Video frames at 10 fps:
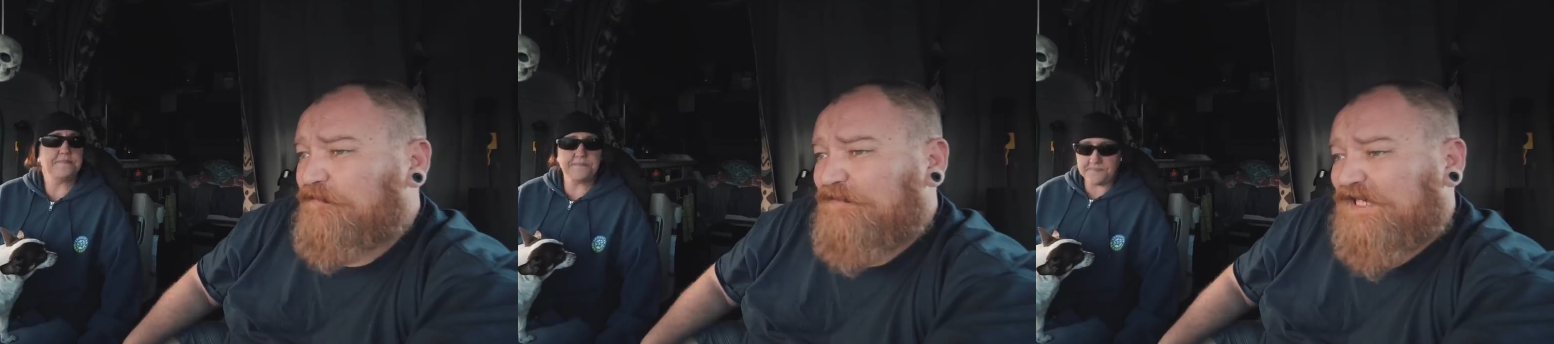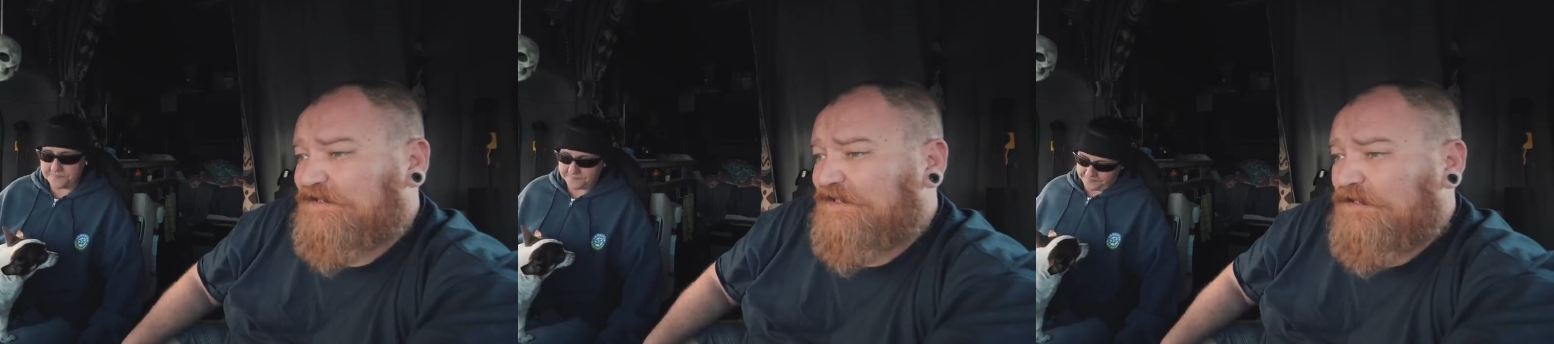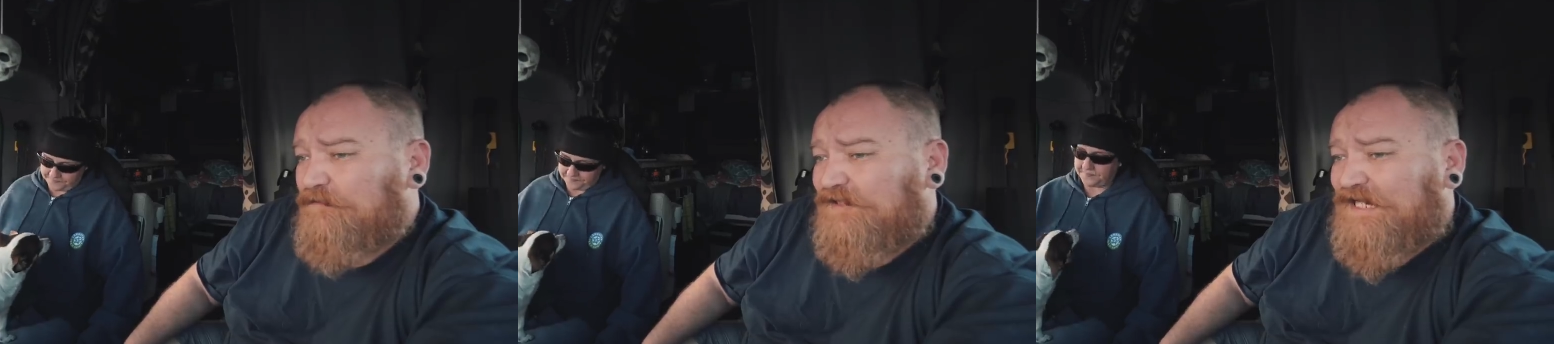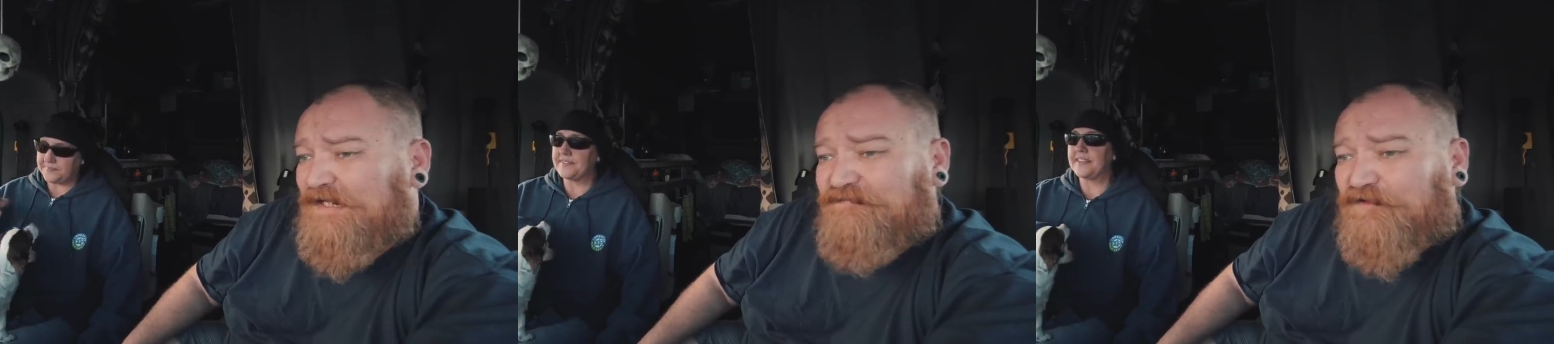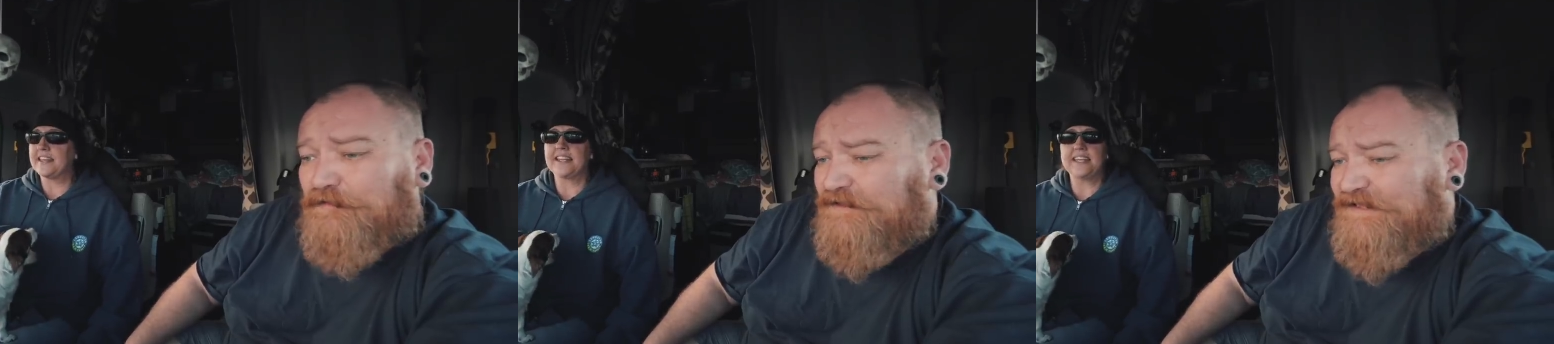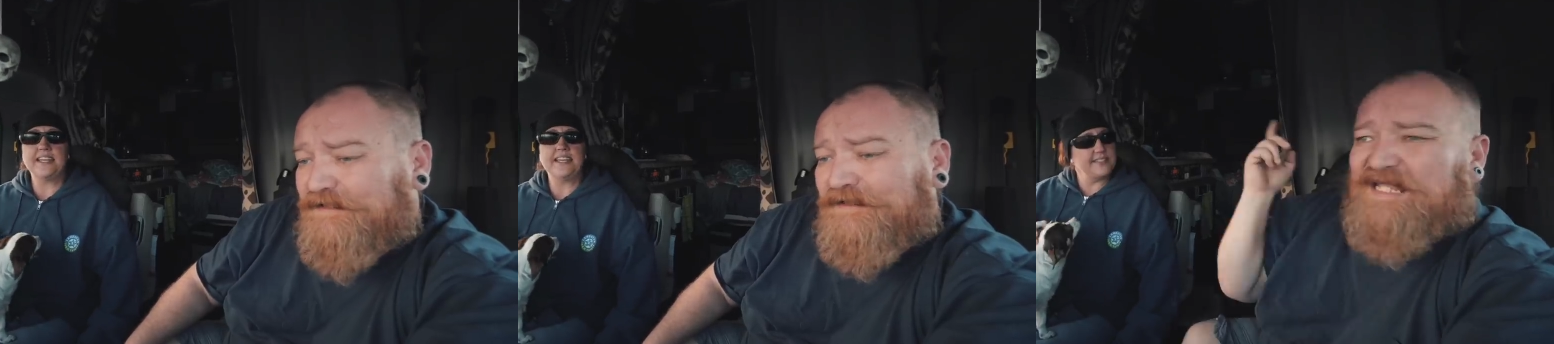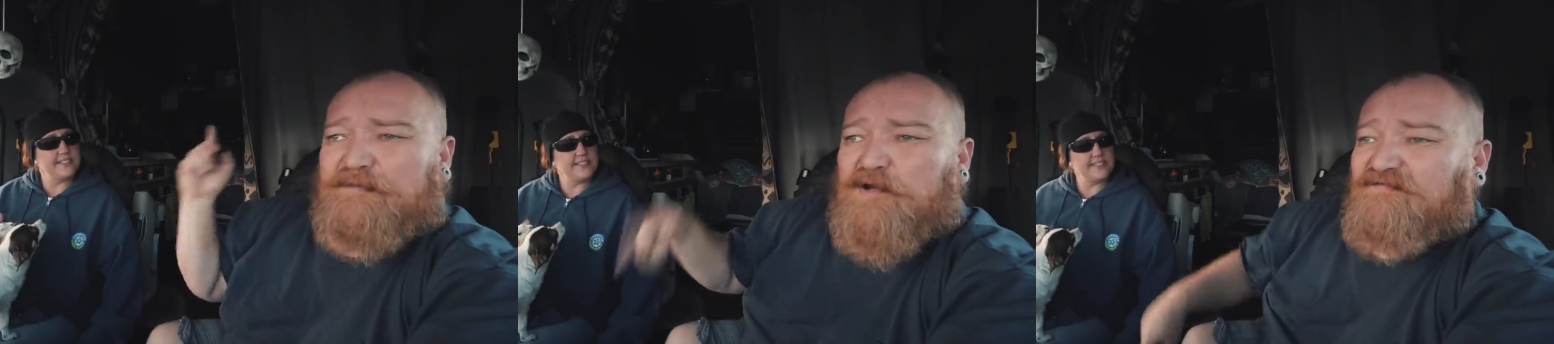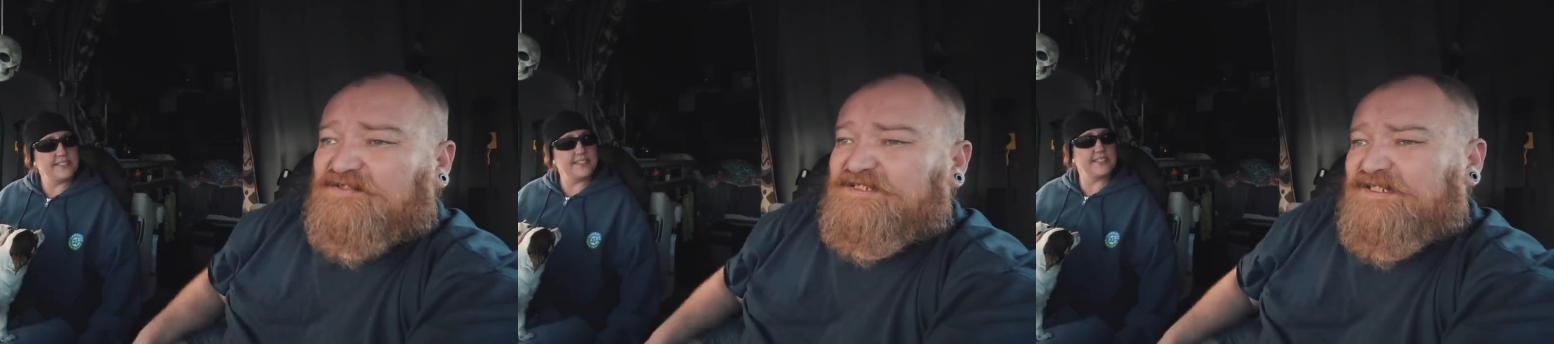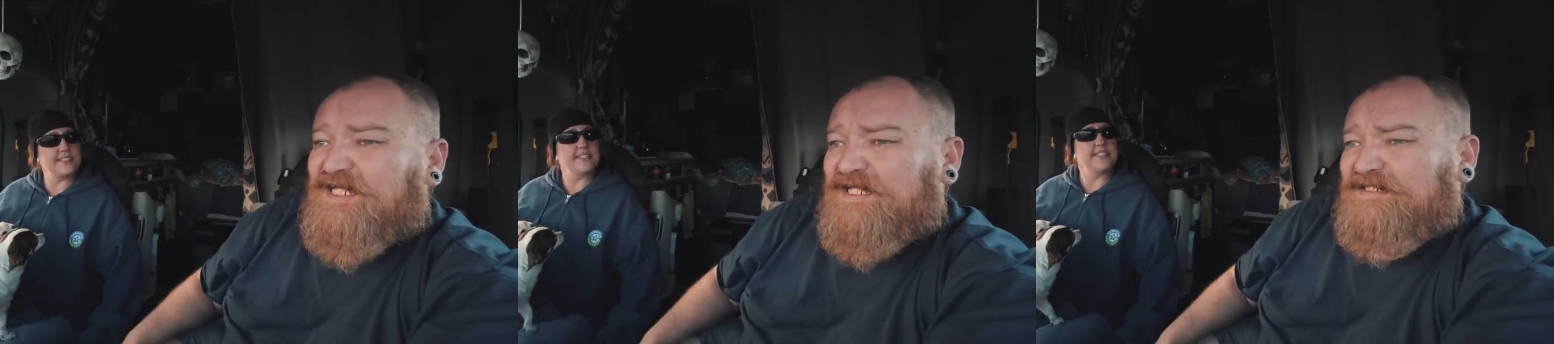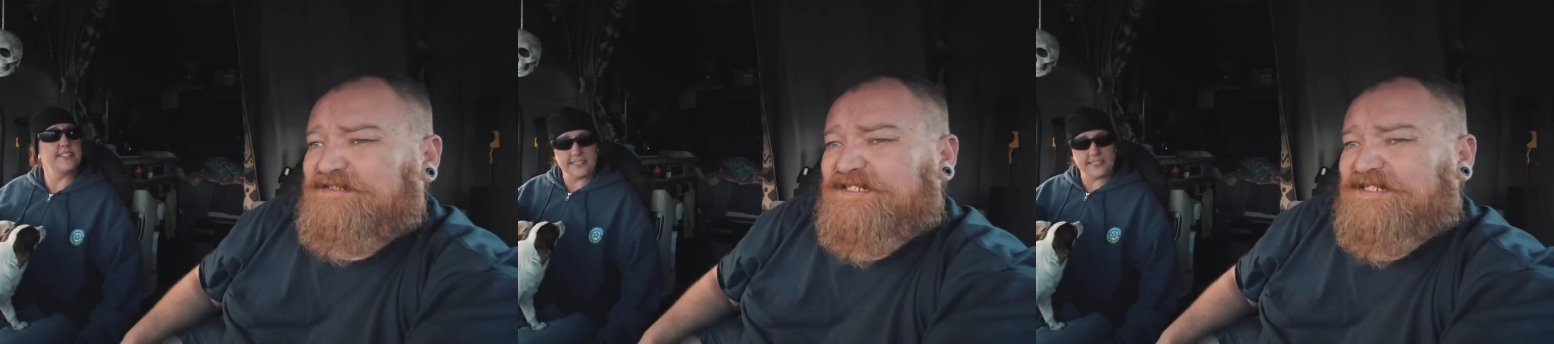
Speaker 1: We mm-hmm. made an hour and a half early. Came over to the